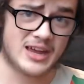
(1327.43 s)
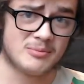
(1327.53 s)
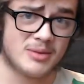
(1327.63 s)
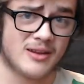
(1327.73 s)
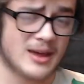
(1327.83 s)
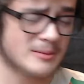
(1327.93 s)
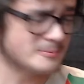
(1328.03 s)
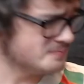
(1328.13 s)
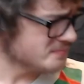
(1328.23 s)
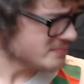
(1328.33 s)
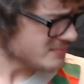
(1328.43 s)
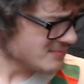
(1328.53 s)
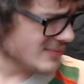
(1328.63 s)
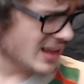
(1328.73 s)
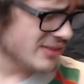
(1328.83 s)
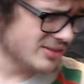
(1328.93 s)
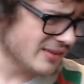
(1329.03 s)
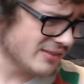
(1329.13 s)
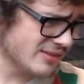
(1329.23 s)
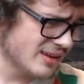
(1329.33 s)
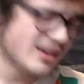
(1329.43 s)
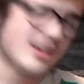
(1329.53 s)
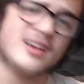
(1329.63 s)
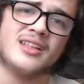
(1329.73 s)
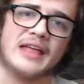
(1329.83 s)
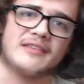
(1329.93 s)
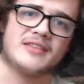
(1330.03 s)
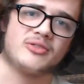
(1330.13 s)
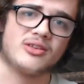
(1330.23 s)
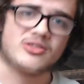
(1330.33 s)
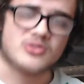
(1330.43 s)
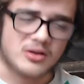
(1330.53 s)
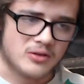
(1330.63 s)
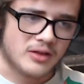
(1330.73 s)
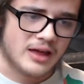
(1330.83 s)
part of that. That's definitely a struggle.